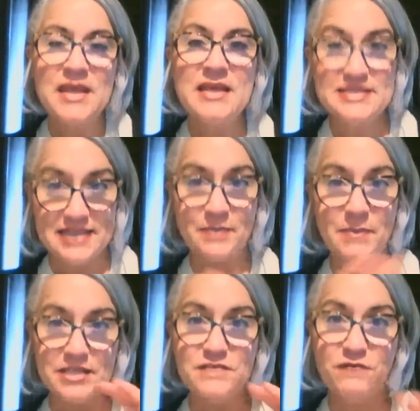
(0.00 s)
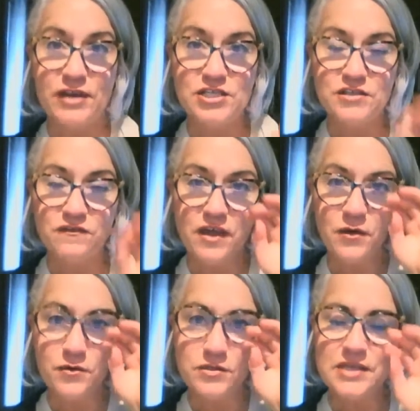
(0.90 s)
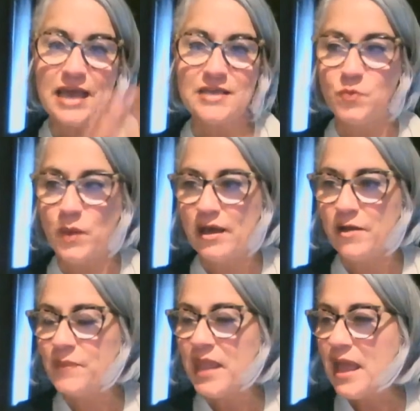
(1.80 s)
segments for each of those as well.